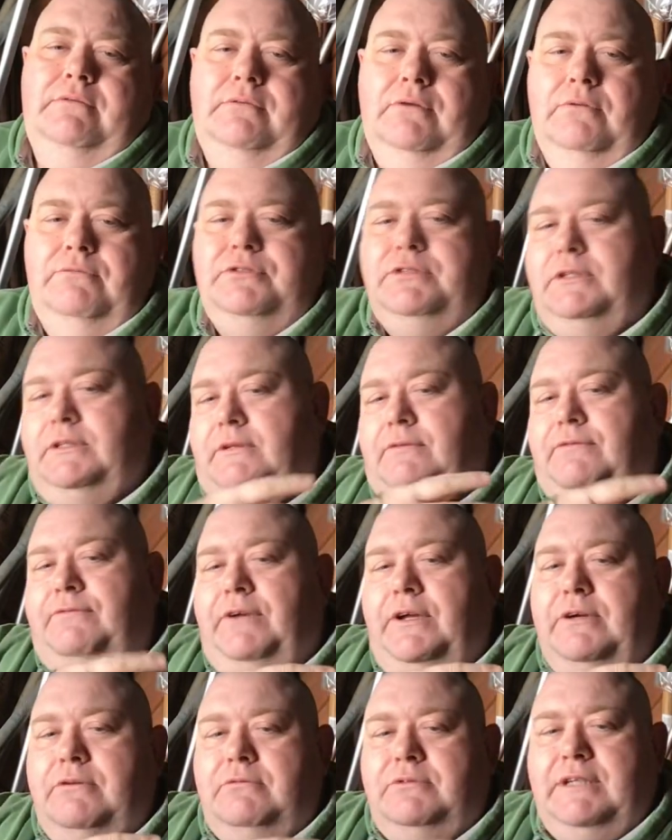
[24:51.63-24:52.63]
obviously the
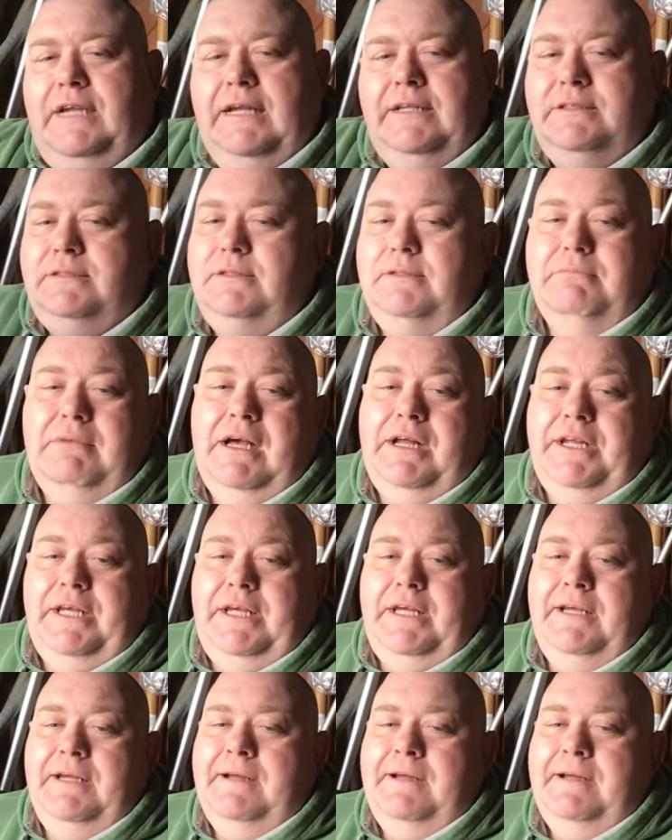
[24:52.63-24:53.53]
field gets the money.